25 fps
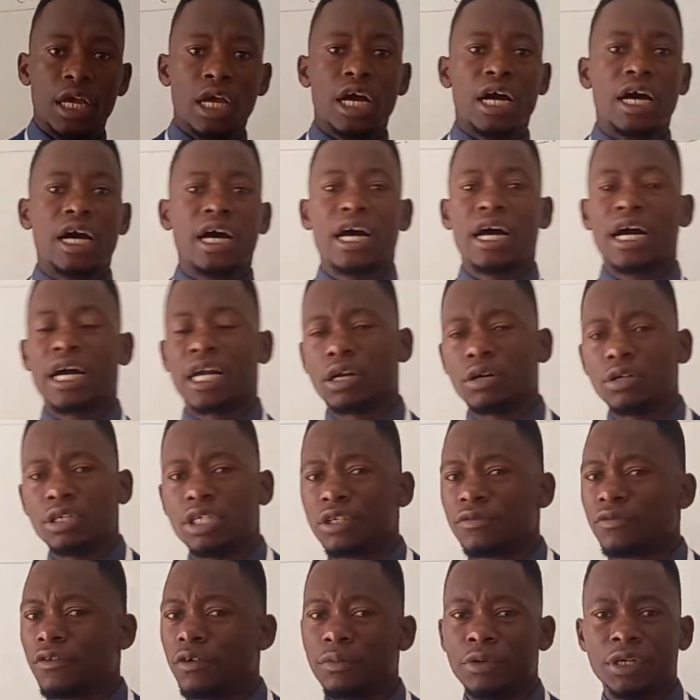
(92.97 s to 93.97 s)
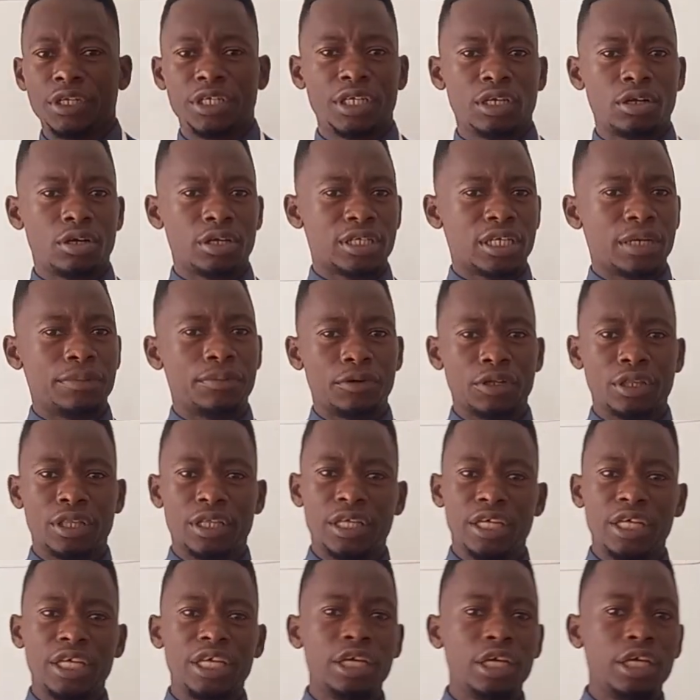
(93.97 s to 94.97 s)
Accounting for materials about
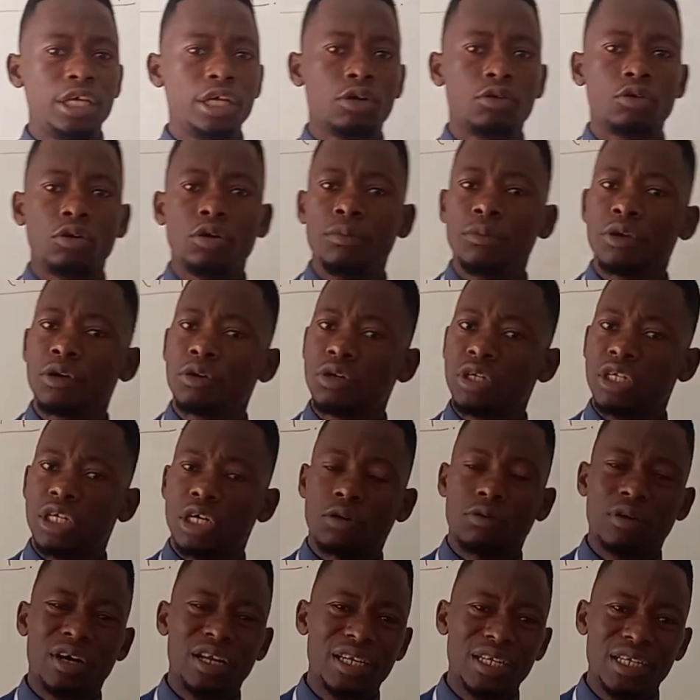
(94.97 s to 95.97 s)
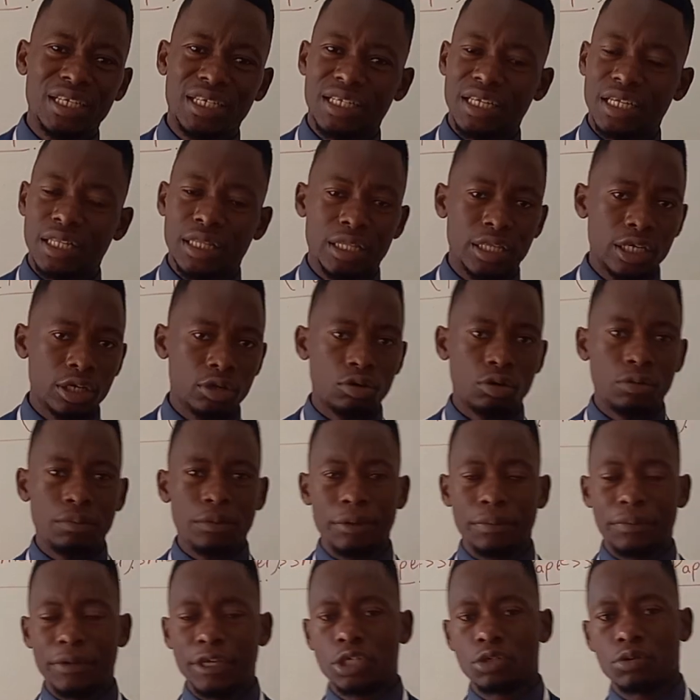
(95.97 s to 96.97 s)
the economic order quantity and the
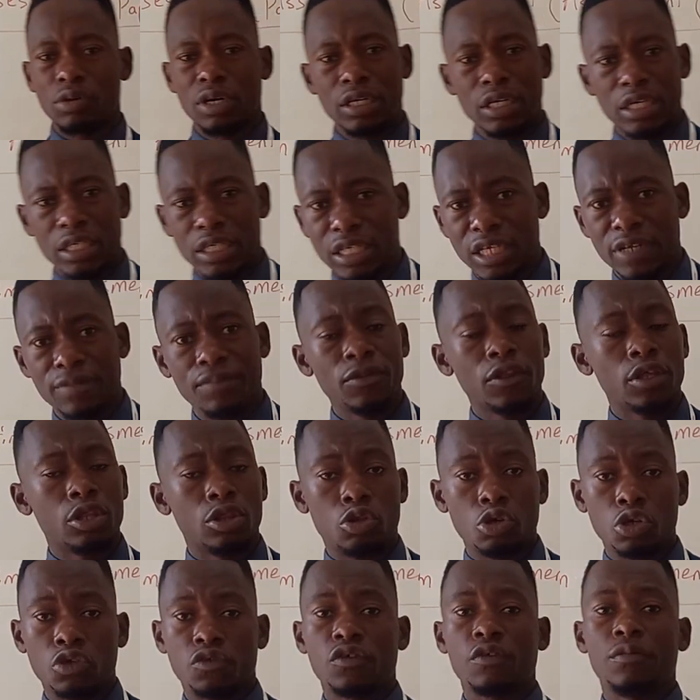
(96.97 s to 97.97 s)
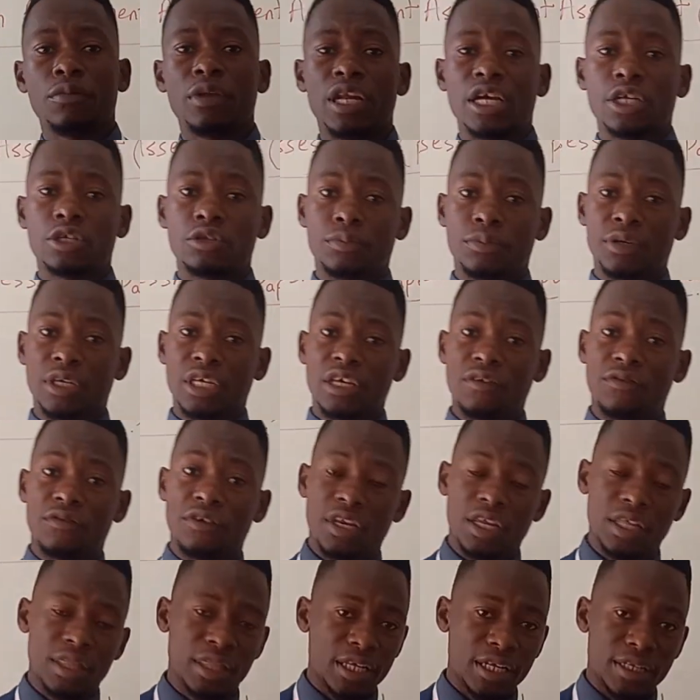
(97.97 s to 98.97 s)
economic batch quantity. Those formulas will be
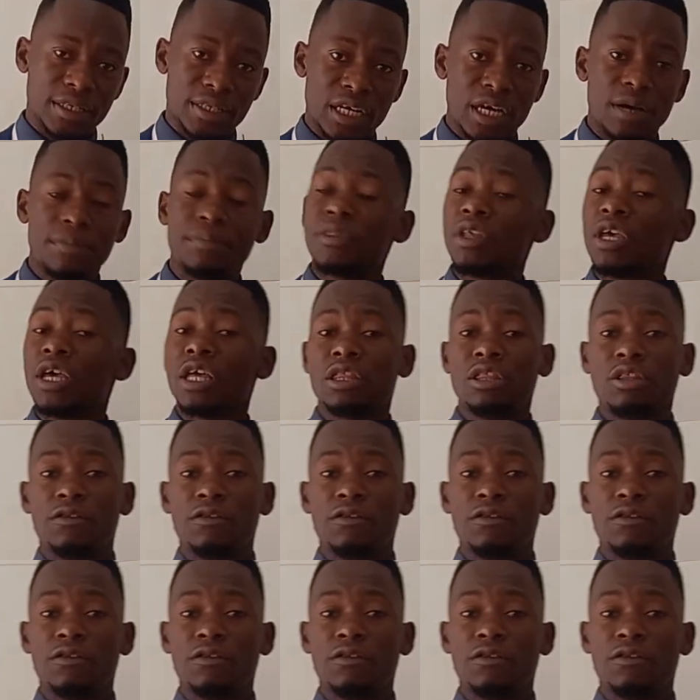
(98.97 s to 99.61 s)
given in the exam.